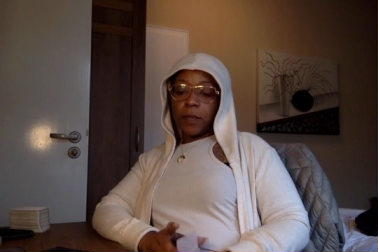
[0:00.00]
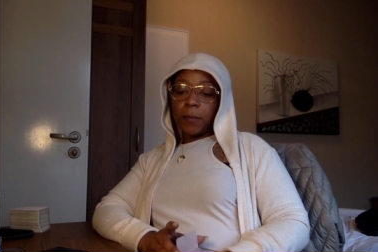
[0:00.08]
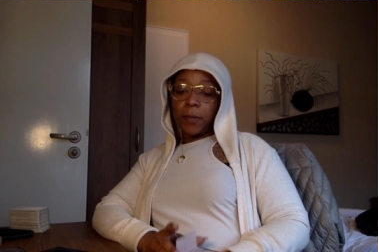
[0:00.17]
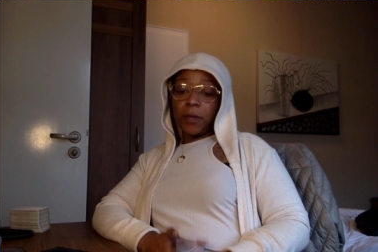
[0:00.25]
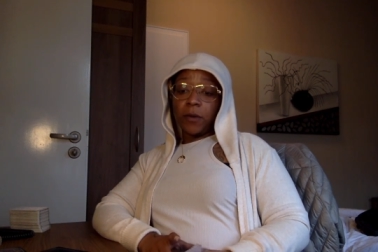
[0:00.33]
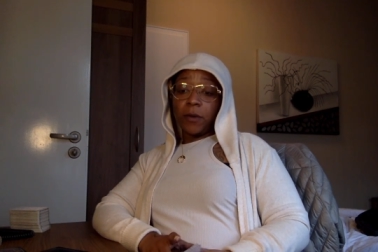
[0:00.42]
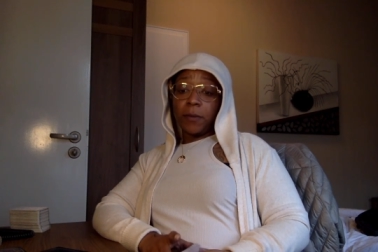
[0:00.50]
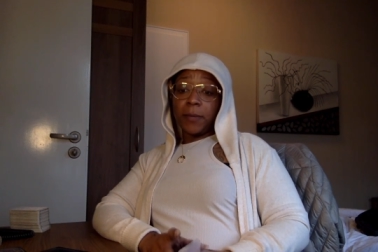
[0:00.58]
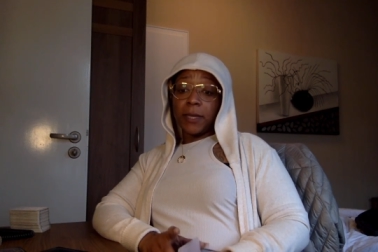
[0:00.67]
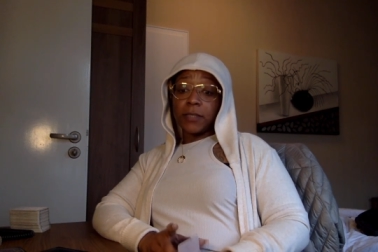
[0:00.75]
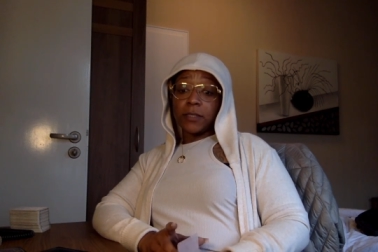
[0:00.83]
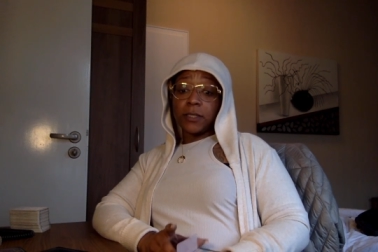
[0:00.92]
But going
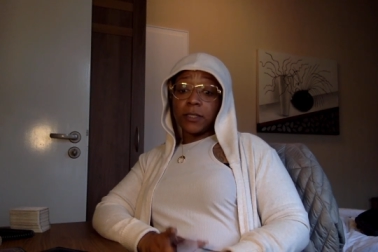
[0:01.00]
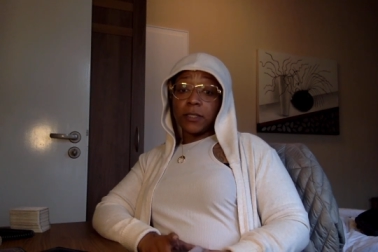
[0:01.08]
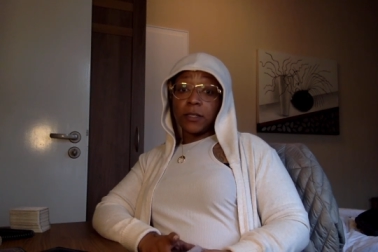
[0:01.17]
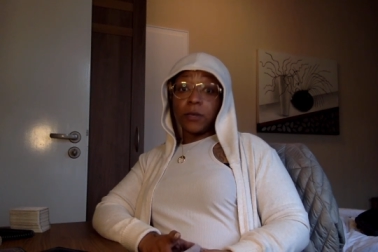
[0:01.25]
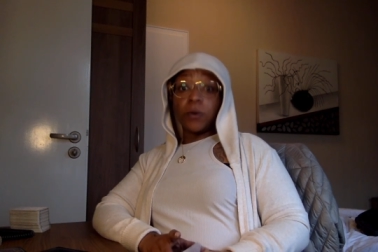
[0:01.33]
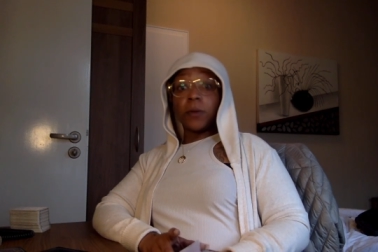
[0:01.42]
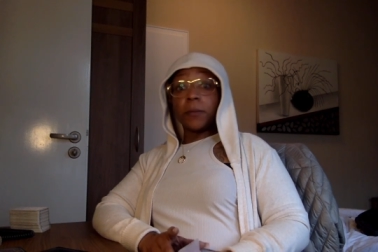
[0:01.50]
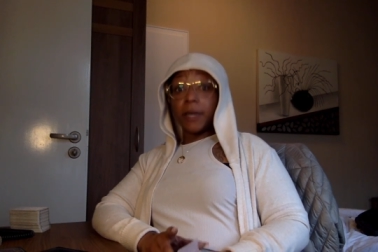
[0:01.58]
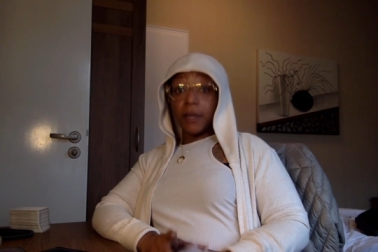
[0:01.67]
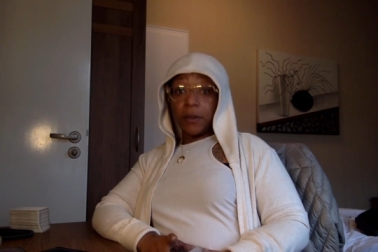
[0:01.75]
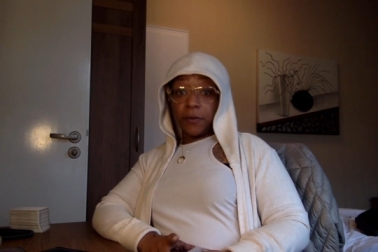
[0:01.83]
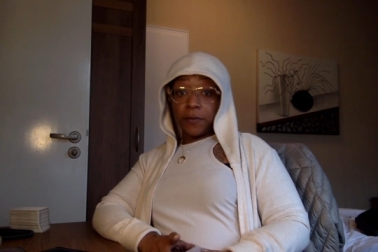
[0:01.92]
back to going
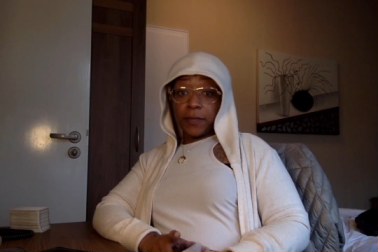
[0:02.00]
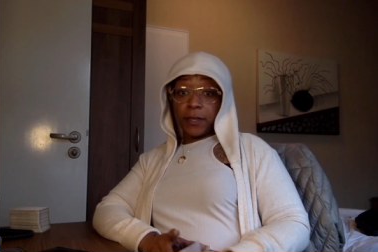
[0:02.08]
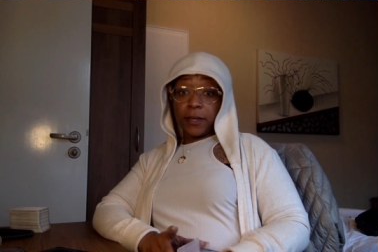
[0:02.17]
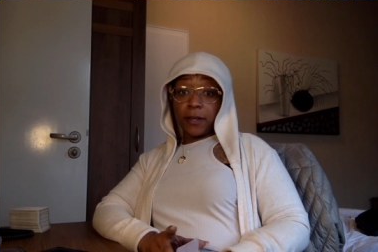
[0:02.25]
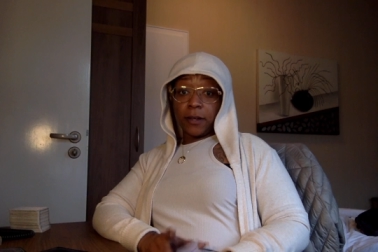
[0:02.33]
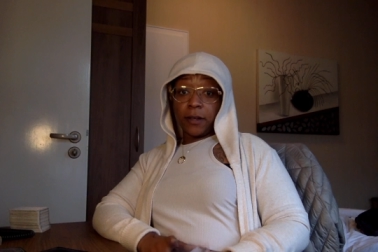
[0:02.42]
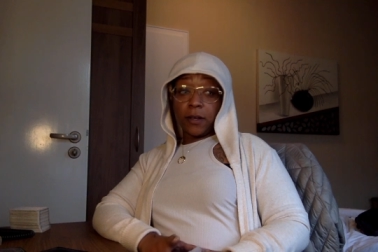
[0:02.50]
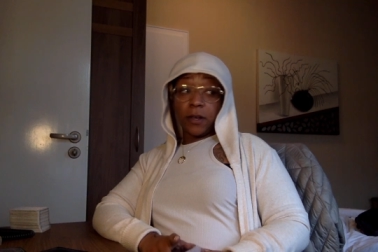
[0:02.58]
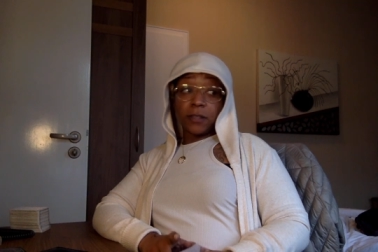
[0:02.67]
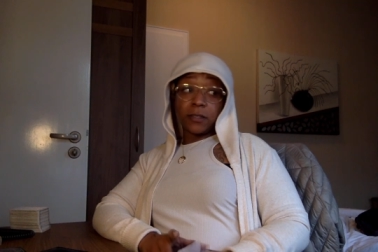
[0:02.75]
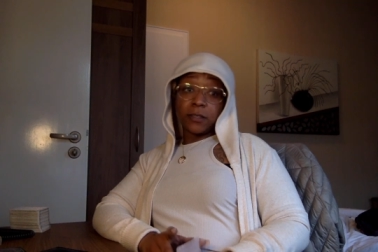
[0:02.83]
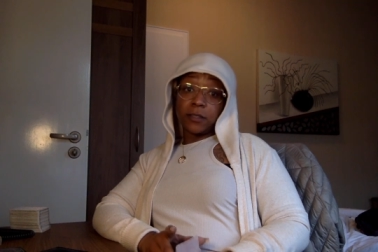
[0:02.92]
back over there
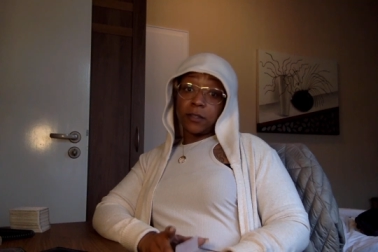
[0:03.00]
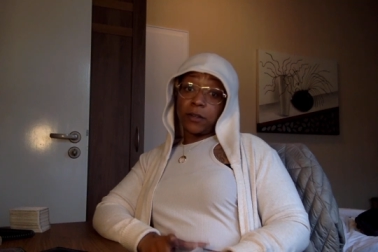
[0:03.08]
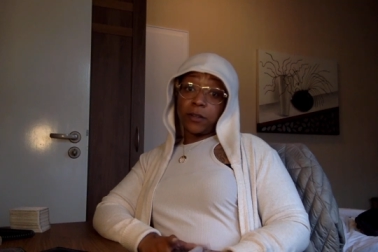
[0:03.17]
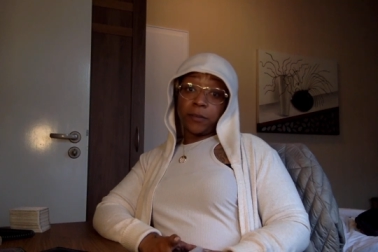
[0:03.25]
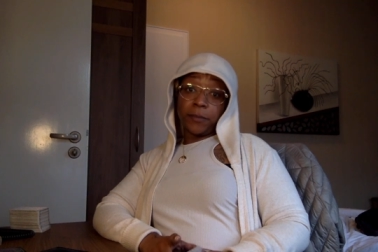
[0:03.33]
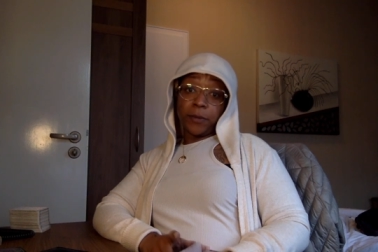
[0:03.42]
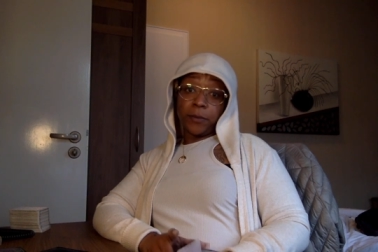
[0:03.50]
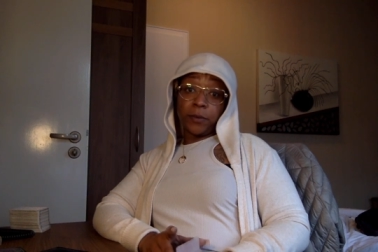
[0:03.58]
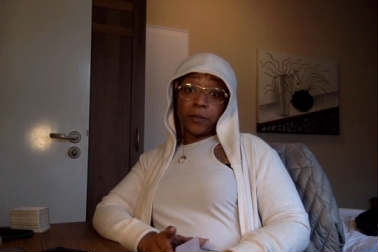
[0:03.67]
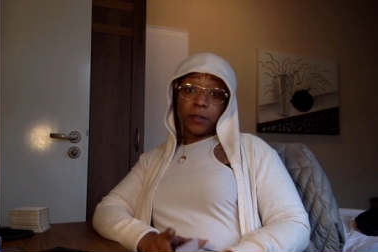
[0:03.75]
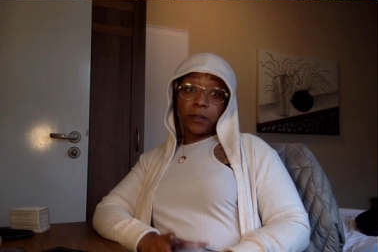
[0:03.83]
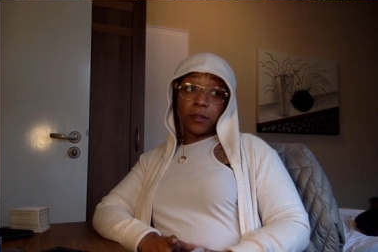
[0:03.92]
causes an argument
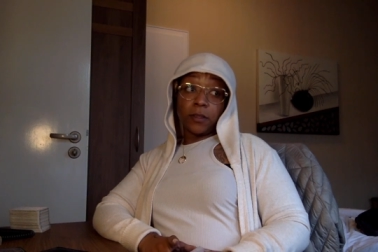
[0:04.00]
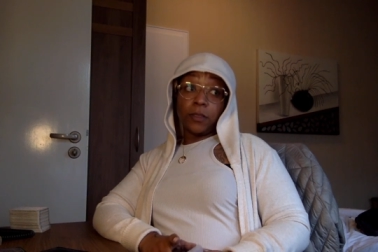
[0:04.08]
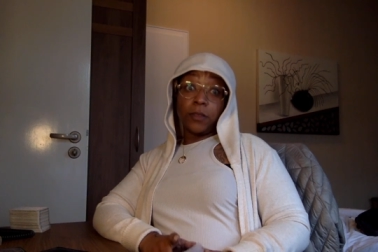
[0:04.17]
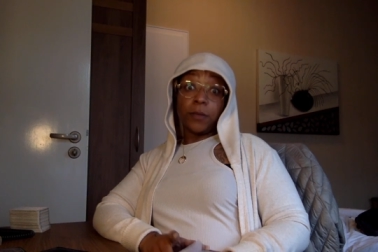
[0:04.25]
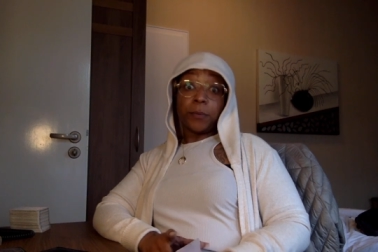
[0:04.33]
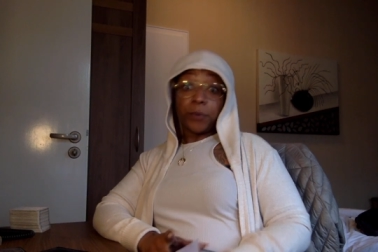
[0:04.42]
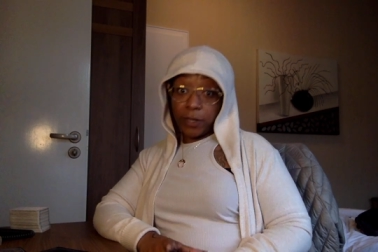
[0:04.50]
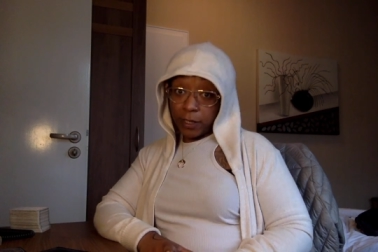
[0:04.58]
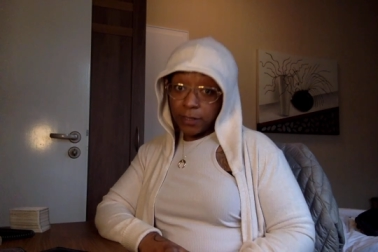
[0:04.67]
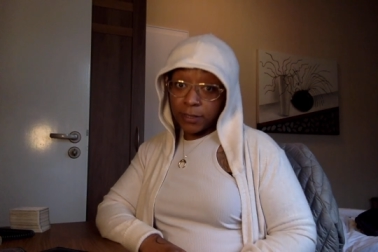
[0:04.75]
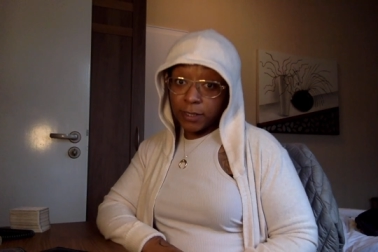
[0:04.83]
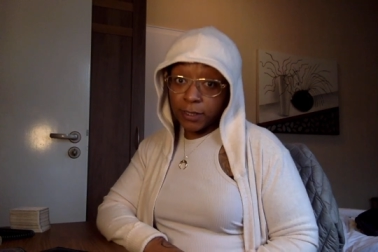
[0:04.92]
with the
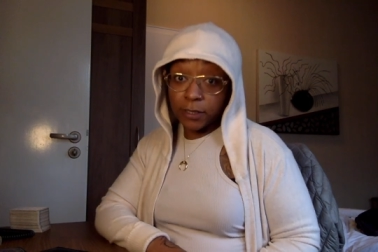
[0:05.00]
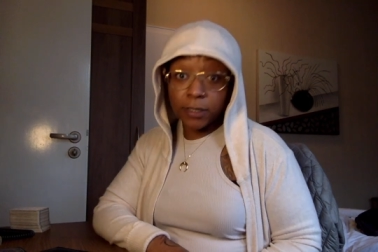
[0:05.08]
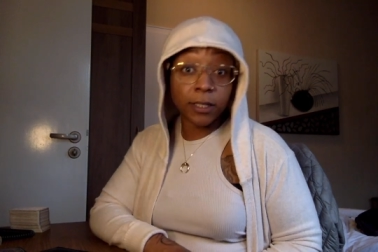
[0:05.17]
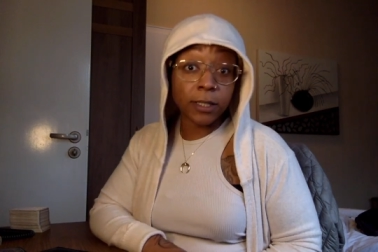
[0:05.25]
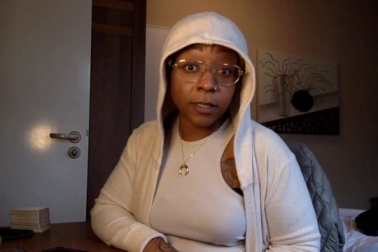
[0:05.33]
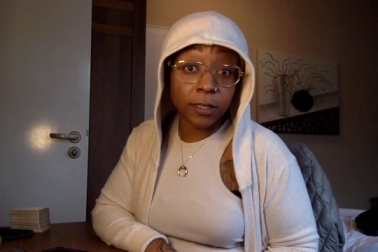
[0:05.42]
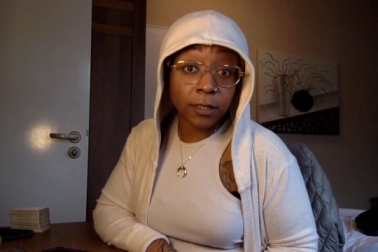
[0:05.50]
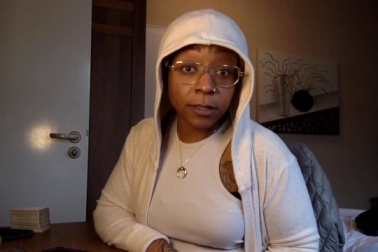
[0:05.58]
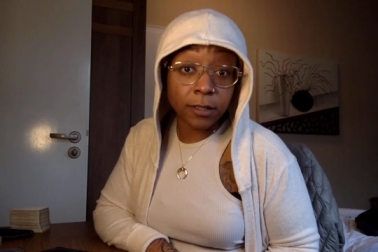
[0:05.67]
pre-existing